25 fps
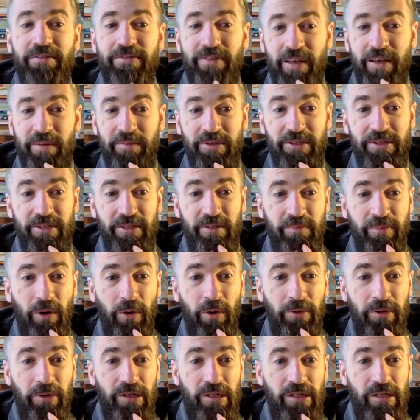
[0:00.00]
famous in
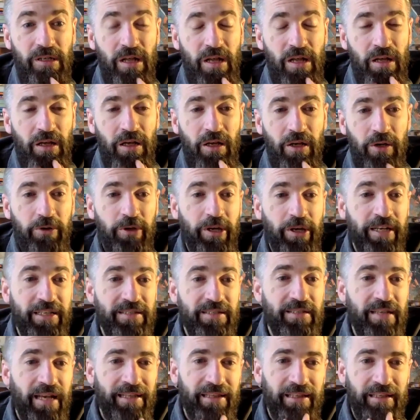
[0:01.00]
Poland, who
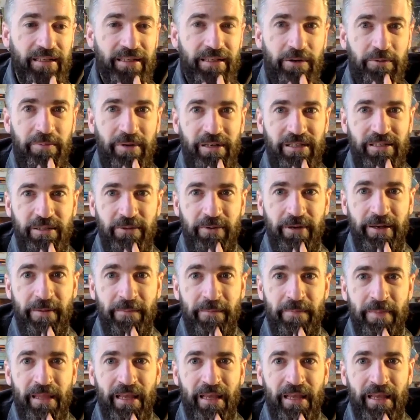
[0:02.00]
has sadly now passed away.